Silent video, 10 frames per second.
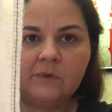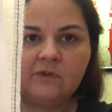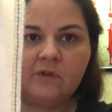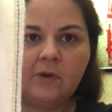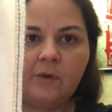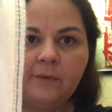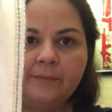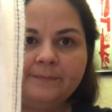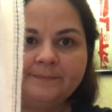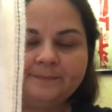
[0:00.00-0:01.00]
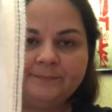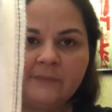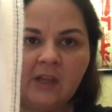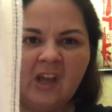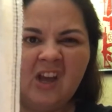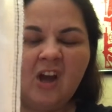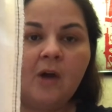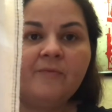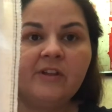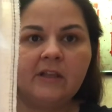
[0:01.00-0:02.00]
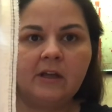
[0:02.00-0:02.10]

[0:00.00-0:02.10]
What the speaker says: So hopefully